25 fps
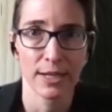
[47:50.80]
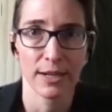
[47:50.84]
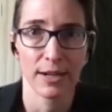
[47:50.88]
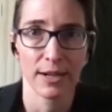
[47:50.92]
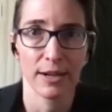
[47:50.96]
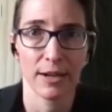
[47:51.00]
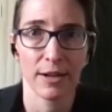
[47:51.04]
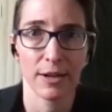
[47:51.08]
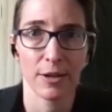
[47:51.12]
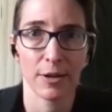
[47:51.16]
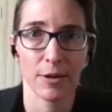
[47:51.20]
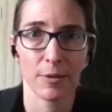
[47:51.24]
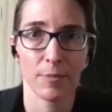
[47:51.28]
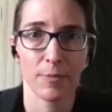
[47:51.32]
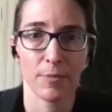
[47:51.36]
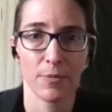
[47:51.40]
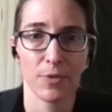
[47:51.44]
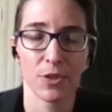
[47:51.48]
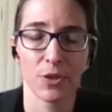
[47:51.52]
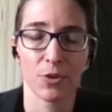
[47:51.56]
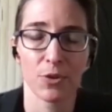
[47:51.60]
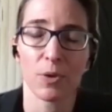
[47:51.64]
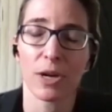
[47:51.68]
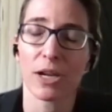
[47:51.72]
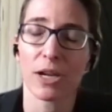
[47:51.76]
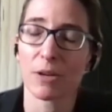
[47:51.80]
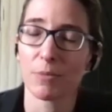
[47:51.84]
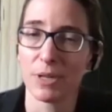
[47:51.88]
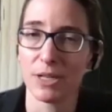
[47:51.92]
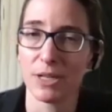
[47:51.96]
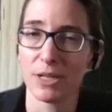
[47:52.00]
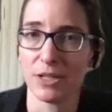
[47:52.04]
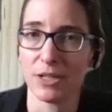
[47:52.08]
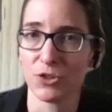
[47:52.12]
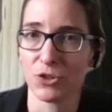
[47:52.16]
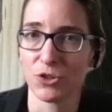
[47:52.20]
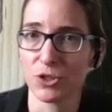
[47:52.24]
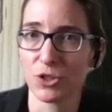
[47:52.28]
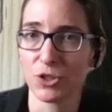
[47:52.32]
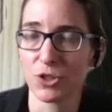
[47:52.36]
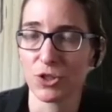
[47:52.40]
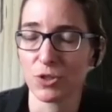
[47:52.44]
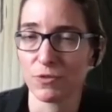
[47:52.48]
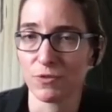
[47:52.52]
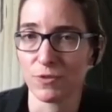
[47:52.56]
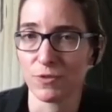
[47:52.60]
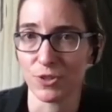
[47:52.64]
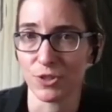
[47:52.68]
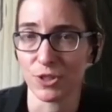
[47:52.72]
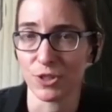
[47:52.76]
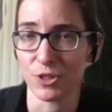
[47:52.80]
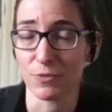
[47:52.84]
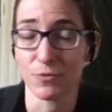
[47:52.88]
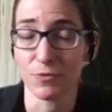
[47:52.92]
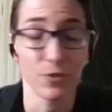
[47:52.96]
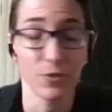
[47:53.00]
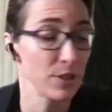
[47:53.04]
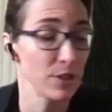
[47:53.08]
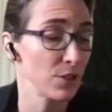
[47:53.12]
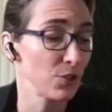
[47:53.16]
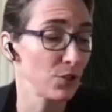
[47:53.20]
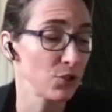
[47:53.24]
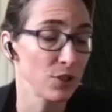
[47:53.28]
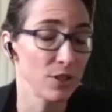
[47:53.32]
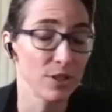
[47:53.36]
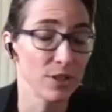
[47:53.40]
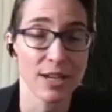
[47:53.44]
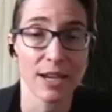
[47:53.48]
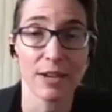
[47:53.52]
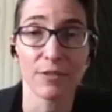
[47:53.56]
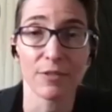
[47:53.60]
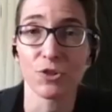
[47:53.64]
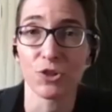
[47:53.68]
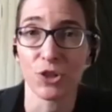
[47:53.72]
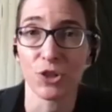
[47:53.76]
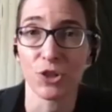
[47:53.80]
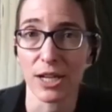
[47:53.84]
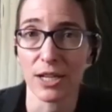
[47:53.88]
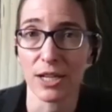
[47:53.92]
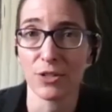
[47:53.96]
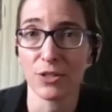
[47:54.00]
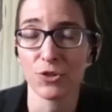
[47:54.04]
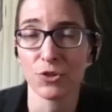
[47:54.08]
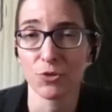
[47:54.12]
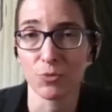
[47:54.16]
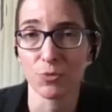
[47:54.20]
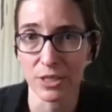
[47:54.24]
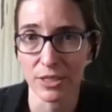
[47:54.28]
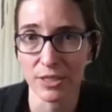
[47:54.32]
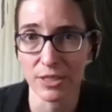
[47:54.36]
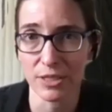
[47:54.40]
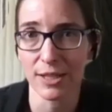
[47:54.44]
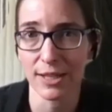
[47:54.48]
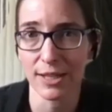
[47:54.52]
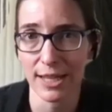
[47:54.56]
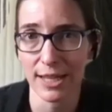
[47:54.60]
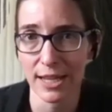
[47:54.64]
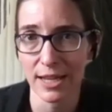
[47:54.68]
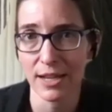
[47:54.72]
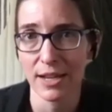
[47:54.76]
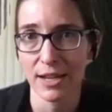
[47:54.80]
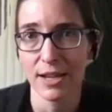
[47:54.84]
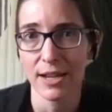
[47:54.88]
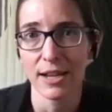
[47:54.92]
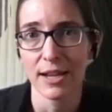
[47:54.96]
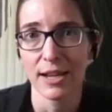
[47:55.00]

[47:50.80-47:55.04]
um, the recommendations to phys- physicians have changed recently.